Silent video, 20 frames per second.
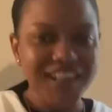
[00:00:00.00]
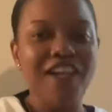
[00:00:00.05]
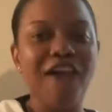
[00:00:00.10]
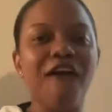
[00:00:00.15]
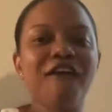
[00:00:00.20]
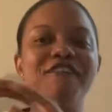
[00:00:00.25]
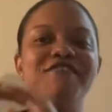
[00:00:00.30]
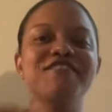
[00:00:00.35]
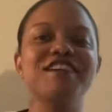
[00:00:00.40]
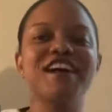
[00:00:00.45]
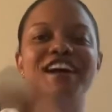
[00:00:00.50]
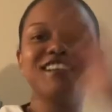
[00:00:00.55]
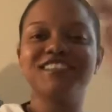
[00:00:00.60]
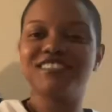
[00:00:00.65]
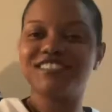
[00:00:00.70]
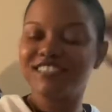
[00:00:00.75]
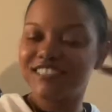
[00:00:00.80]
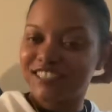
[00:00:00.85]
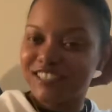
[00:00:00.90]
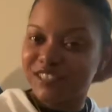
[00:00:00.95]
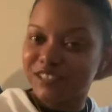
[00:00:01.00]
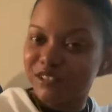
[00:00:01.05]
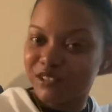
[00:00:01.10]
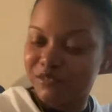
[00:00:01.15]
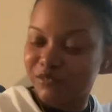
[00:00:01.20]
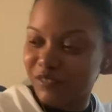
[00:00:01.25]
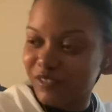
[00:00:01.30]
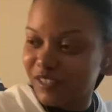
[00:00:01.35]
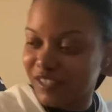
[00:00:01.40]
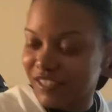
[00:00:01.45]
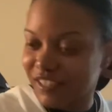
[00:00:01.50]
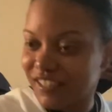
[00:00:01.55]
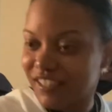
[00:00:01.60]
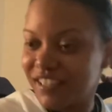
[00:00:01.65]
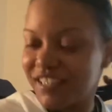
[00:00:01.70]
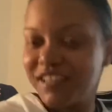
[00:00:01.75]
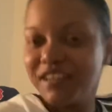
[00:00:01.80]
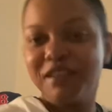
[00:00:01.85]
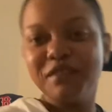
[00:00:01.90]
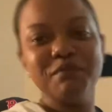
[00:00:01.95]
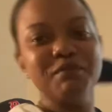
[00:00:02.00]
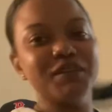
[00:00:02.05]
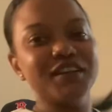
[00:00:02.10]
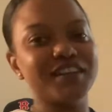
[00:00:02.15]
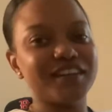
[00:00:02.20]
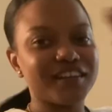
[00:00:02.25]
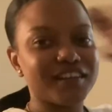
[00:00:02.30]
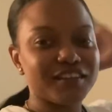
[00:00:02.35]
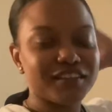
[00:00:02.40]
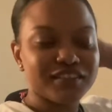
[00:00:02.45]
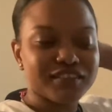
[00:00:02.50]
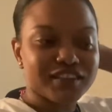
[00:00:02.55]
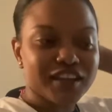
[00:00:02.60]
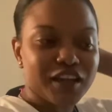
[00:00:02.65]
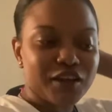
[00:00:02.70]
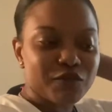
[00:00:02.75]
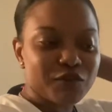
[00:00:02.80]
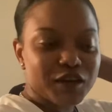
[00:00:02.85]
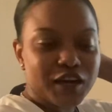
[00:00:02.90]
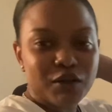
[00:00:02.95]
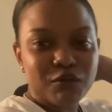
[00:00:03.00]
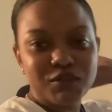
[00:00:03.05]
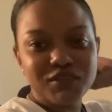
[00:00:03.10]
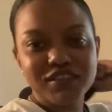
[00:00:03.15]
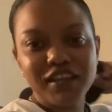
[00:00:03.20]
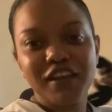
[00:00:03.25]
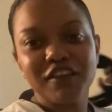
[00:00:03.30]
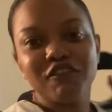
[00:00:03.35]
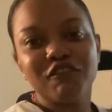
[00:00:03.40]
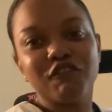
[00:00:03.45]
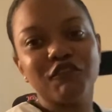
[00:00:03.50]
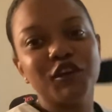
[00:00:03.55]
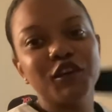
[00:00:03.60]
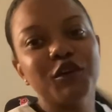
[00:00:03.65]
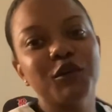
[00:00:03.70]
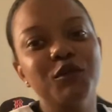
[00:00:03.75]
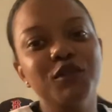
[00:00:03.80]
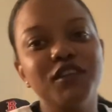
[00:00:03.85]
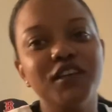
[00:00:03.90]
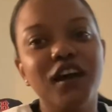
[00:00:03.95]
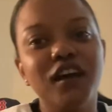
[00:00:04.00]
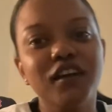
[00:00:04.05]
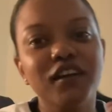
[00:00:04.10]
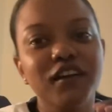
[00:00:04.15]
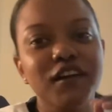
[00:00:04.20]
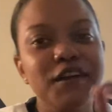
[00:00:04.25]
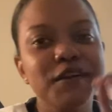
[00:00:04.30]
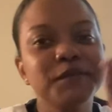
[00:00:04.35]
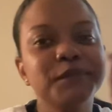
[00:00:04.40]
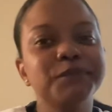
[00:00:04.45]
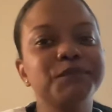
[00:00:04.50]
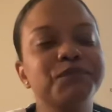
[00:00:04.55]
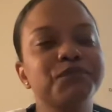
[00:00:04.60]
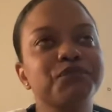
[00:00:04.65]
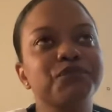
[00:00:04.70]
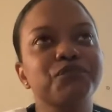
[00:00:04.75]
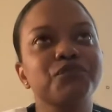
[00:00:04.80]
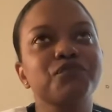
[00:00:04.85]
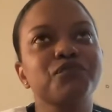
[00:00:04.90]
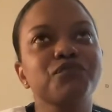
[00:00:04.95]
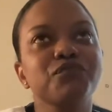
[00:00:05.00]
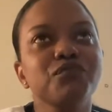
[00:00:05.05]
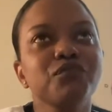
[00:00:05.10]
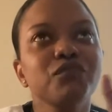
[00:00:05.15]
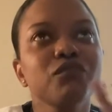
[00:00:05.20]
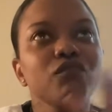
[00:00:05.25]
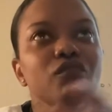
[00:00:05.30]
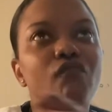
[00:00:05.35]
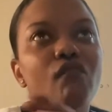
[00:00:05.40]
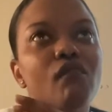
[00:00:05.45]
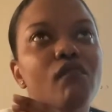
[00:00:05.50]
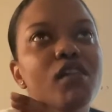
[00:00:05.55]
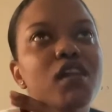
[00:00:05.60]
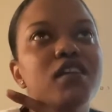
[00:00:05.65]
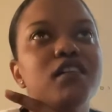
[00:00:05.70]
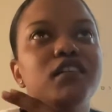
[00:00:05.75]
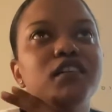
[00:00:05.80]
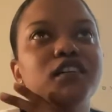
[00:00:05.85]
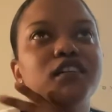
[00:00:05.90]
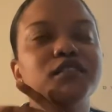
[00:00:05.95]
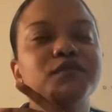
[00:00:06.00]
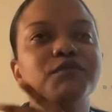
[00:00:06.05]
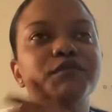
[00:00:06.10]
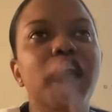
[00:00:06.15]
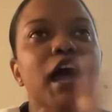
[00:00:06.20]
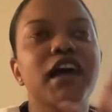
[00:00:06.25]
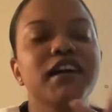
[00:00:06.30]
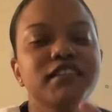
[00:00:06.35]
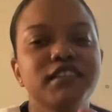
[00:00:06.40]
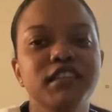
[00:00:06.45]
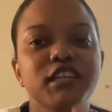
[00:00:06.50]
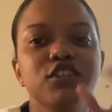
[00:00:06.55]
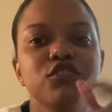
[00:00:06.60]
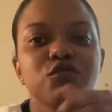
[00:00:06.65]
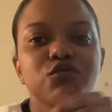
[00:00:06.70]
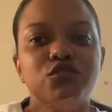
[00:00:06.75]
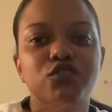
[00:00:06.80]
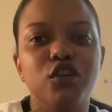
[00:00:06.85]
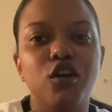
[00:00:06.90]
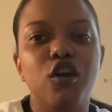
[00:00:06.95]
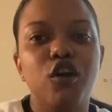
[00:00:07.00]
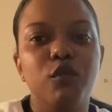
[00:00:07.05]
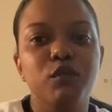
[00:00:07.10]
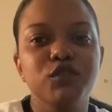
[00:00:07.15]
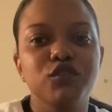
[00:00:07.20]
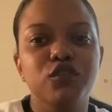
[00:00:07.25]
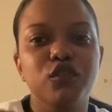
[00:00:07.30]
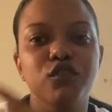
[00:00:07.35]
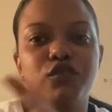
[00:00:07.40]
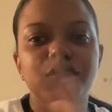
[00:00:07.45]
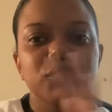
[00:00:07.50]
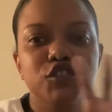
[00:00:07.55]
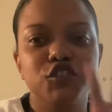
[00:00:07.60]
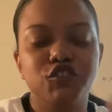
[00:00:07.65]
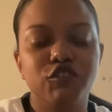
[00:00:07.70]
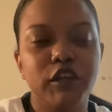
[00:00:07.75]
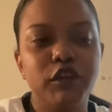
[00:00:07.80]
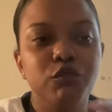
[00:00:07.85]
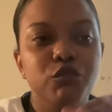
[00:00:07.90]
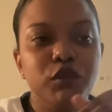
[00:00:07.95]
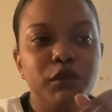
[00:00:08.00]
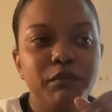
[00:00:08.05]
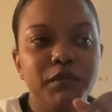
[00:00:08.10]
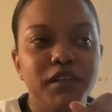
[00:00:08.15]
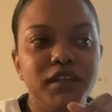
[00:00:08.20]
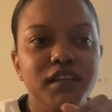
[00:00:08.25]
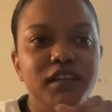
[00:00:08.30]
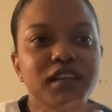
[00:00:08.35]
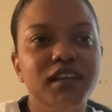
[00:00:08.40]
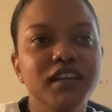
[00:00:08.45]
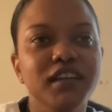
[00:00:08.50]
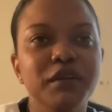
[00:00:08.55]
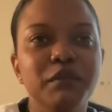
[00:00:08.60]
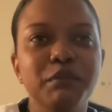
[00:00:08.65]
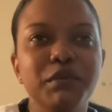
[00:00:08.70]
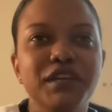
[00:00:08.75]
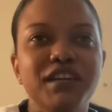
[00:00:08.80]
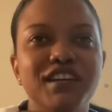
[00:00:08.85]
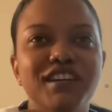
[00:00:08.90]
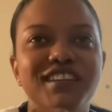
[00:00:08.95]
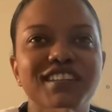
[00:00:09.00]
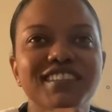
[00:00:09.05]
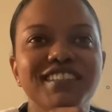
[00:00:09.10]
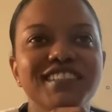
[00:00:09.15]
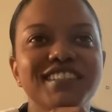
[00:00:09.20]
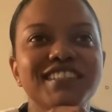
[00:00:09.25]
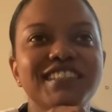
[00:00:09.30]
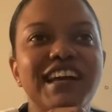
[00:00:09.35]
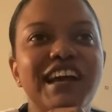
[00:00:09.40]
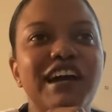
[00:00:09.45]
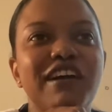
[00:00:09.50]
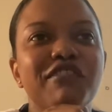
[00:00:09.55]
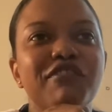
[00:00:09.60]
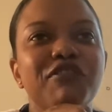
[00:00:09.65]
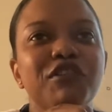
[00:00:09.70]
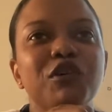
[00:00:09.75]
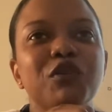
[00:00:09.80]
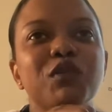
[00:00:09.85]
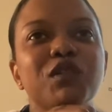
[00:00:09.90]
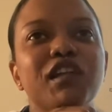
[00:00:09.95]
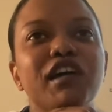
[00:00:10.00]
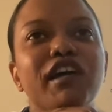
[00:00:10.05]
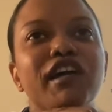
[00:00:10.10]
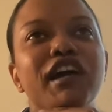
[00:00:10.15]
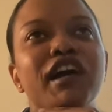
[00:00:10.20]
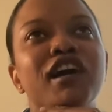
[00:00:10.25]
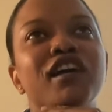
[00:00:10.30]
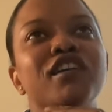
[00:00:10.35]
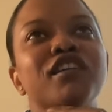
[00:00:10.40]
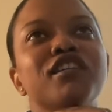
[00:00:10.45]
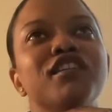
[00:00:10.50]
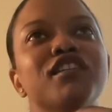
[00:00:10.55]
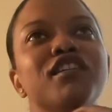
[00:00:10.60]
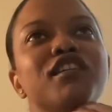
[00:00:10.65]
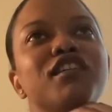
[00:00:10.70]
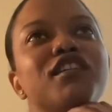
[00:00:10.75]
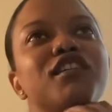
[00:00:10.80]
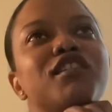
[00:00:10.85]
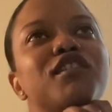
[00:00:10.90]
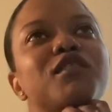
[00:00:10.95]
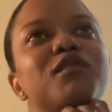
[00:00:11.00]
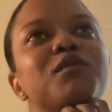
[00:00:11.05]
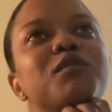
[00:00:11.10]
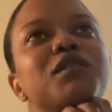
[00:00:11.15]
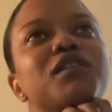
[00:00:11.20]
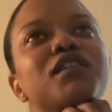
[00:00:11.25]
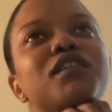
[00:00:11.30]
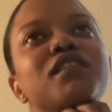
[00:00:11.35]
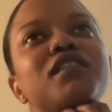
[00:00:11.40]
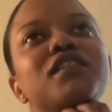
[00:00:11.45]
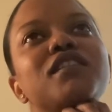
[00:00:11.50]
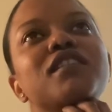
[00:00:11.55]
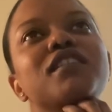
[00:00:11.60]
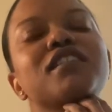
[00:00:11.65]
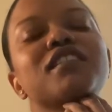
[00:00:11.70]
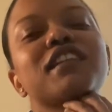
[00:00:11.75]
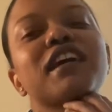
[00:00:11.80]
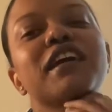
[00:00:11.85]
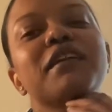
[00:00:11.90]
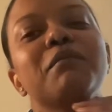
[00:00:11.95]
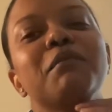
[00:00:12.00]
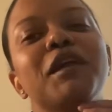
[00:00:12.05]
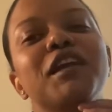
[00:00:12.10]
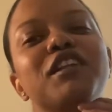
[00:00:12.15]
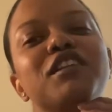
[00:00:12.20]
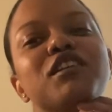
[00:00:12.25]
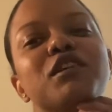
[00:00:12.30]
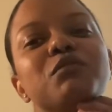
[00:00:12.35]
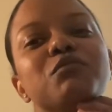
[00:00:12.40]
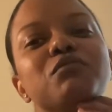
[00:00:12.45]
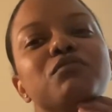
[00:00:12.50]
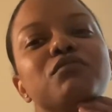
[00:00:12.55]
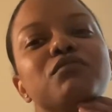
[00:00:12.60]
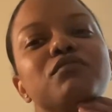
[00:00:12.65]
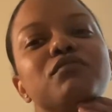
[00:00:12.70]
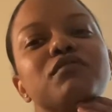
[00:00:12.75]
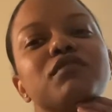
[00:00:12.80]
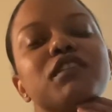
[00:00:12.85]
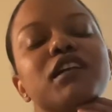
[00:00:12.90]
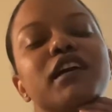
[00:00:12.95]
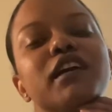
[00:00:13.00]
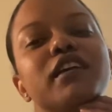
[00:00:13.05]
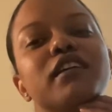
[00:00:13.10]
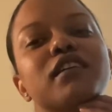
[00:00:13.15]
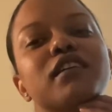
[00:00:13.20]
that shit is funny because like when I was like real younger, I did used to always go for straight women because I felt like I could like make them like